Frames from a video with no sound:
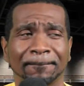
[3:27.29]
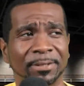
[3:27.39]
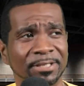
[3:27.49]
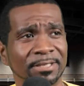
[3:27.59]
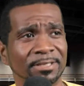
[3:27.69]

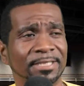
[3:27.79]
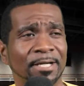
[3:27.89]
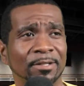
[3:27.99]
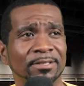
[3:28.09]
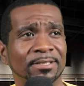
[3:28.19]
But check this
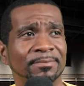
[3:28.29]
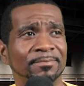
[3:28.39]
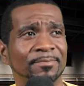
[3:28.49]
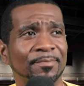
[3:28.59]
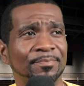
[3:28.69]
out.
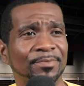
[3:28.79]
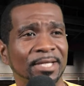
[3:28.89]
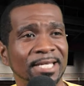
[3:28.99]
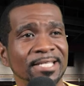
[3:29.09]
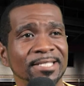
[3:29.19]

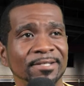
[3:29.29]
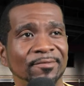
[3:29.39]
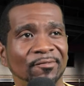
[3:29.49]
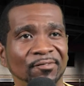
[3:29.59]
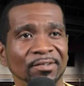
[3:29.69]

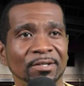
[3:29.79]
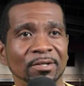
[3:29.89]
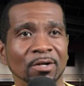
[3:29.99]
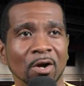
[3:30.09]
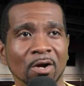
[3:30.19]
Isn't fear